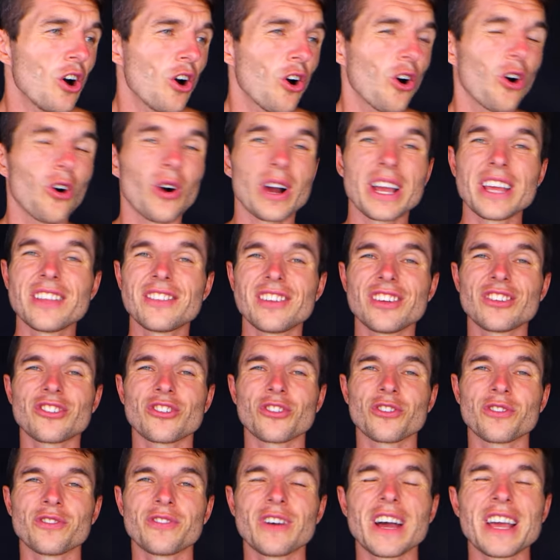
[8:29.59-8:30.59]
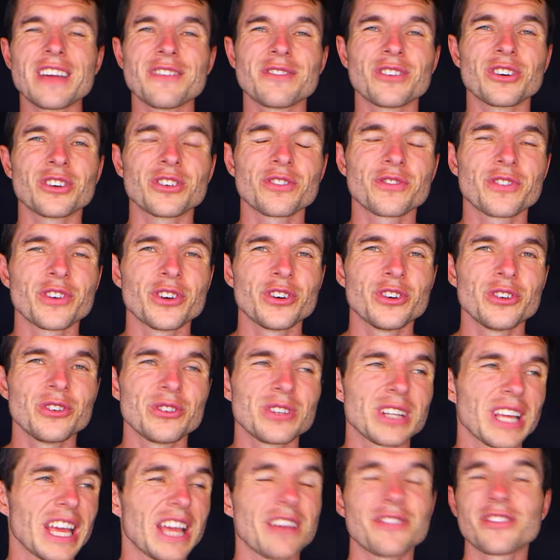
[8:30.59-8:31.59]
Or is it your favorite
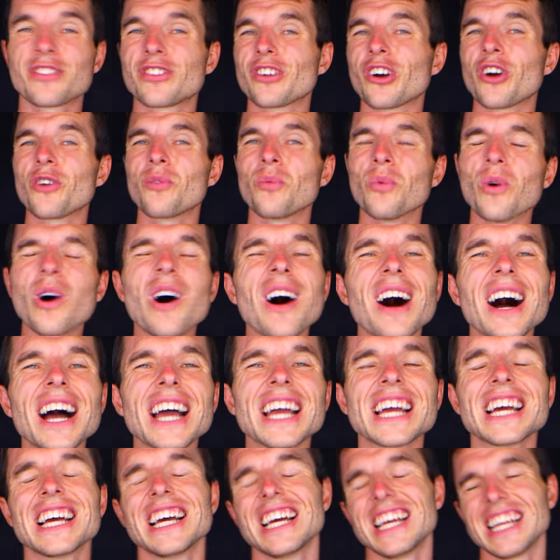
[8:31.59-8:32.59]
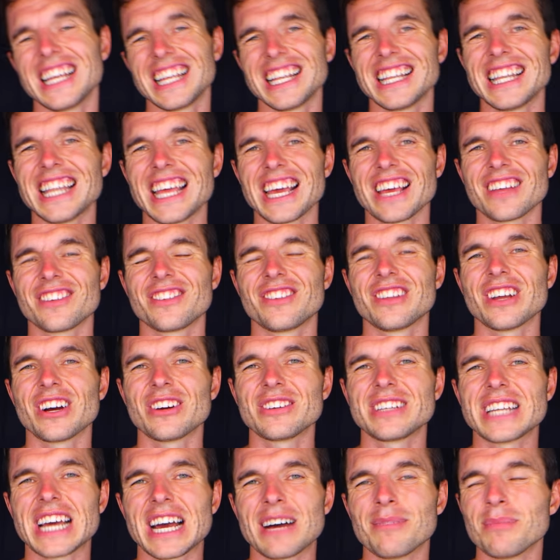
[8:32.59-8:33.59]
food? If so, why? Let us know
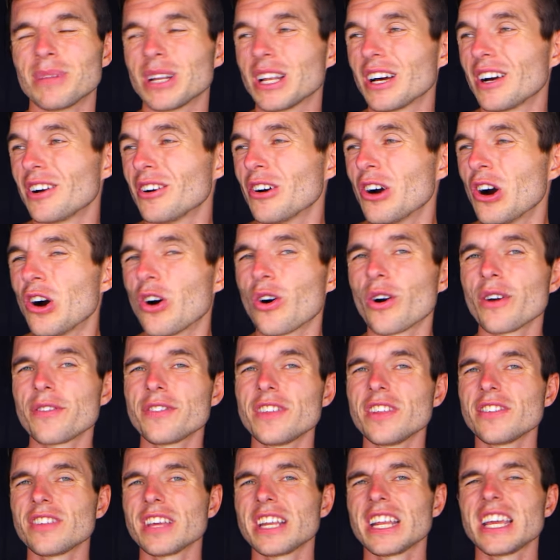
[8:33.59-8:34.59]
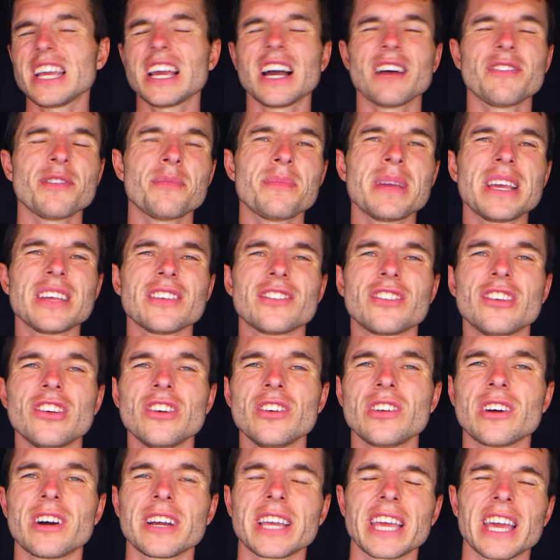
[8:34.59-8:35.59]
down below. Or if there's any other meats that you
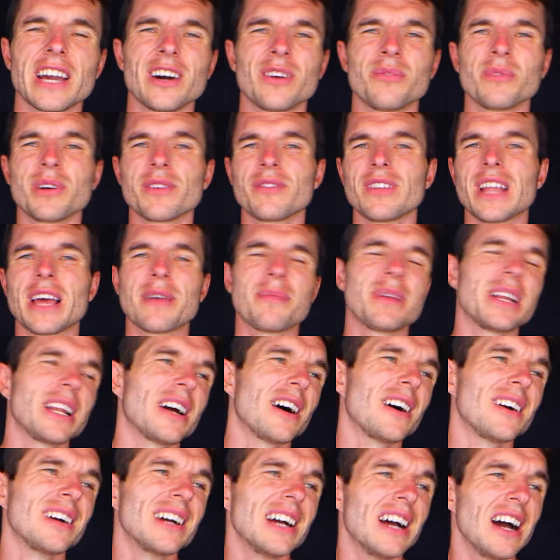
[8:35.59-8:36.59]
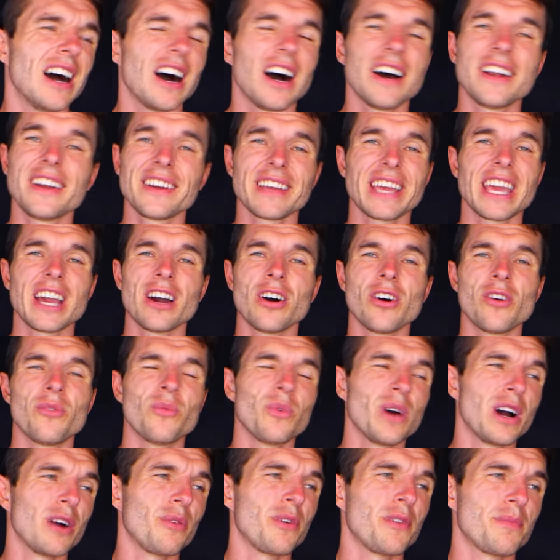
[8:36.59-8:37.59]
don't get on with, let me know. I don't get on
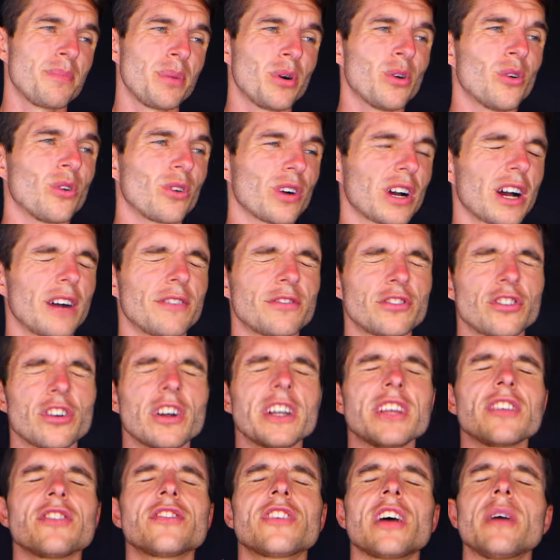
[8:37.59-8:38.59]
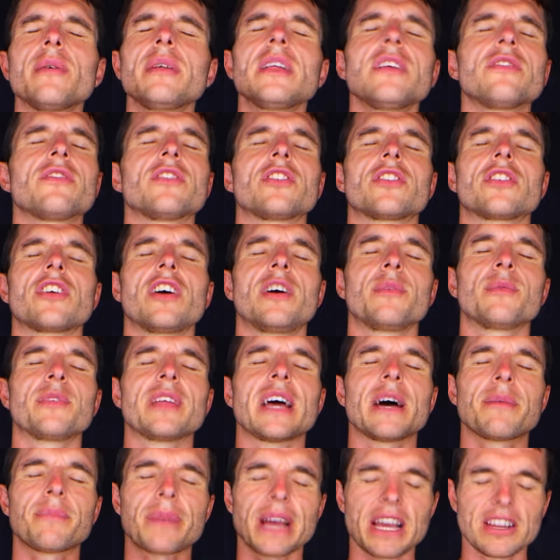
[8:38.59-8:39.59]
well with pork. I've tried it so many different times
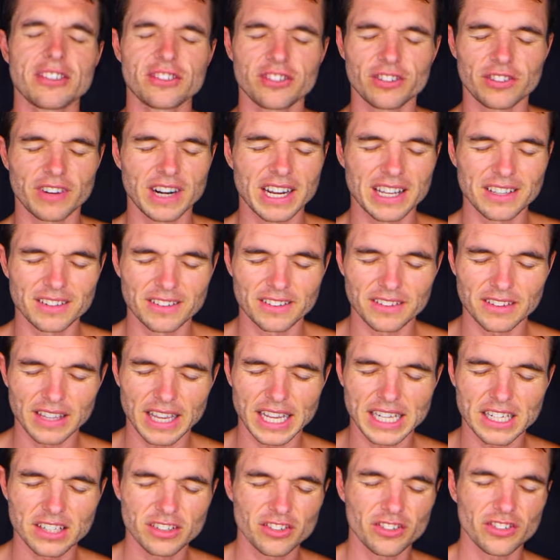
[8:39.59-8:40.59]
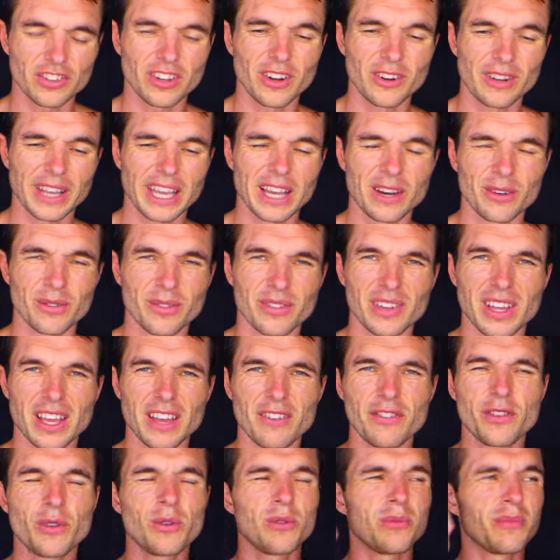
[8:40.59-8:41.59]
now, pasture raised, and I just don't get on with it.
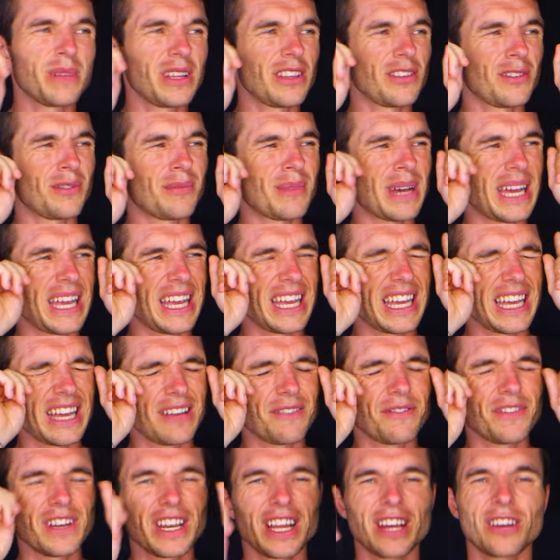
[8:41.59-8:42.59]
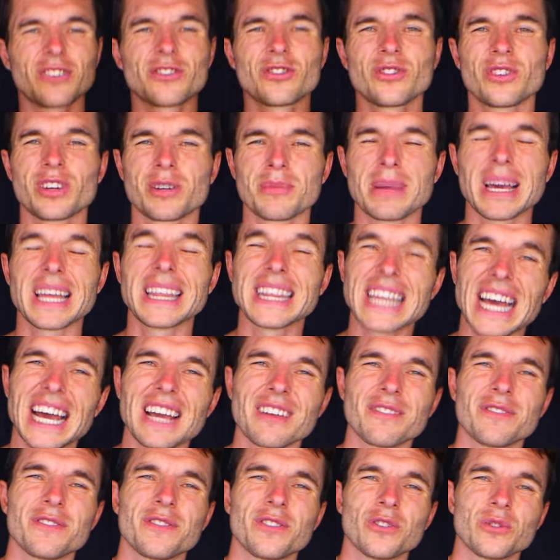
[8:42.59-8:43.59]
If you want me to make a video talking about that
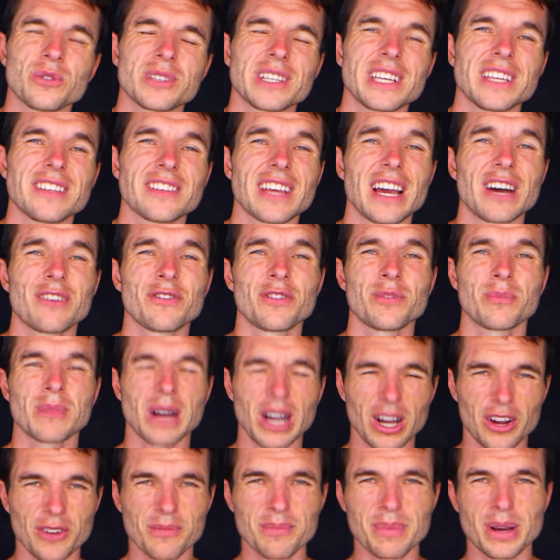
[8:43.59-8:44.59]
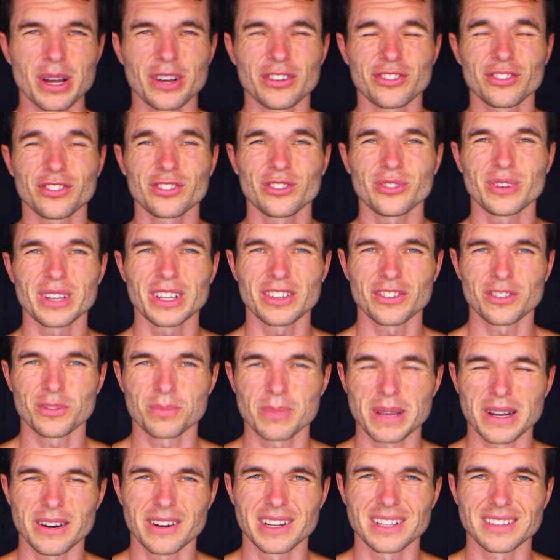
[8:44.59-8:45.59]
in full detail from my own personal
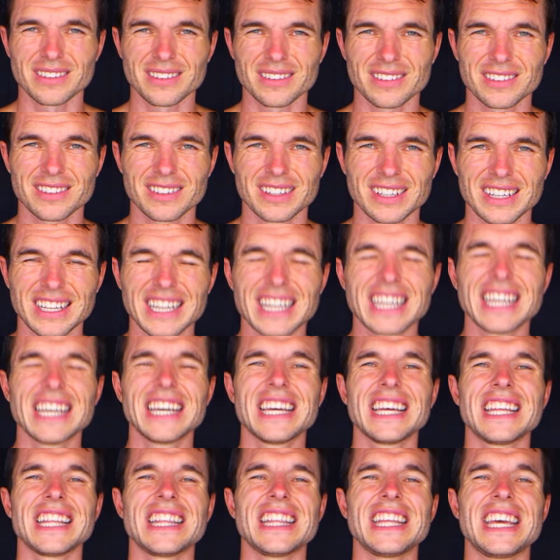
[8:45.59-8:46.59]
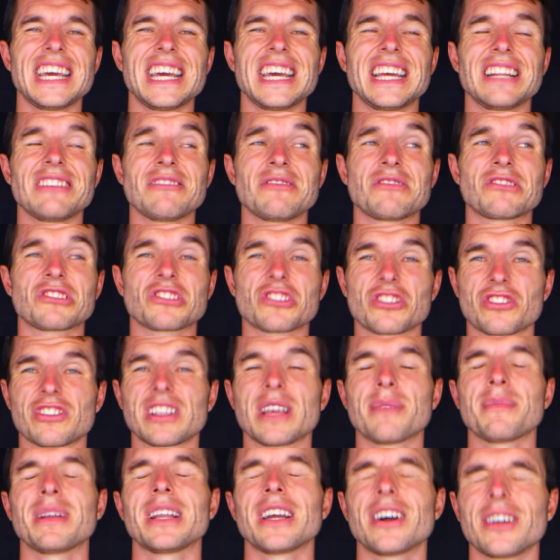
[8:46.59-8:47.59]
experience, then just
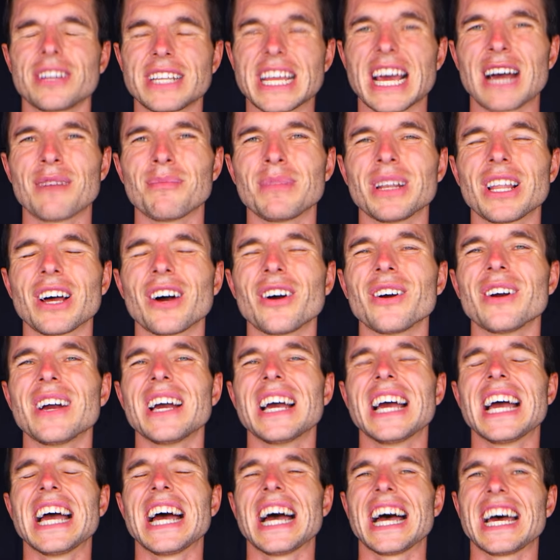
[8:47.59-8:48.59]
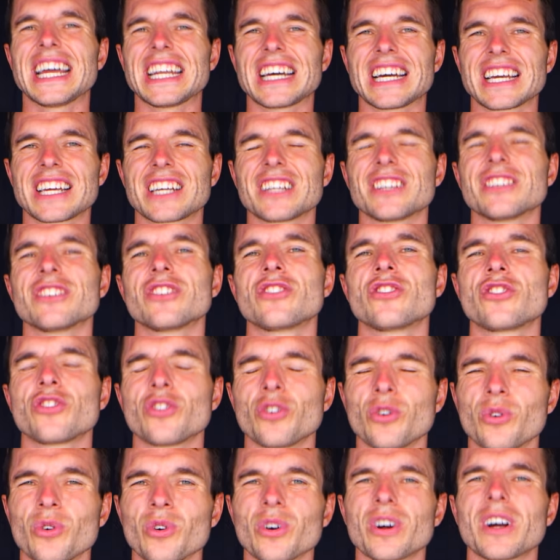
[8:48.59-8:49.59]
let me know down below and I can
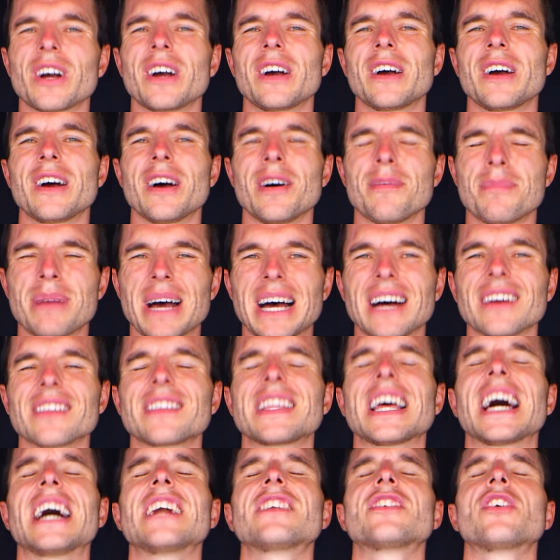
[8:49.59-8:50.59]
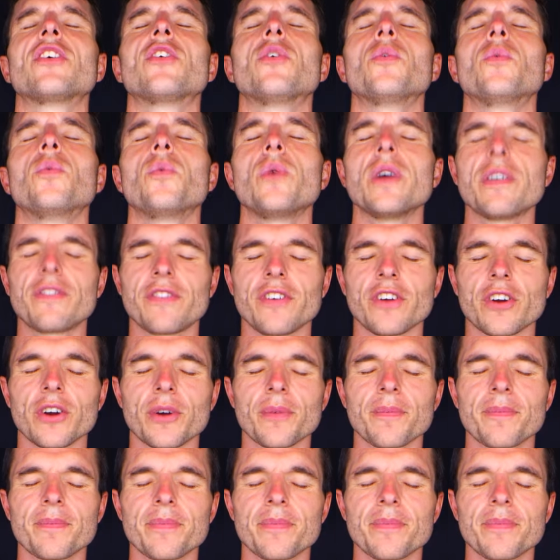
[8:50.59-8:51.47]
talk about that with you.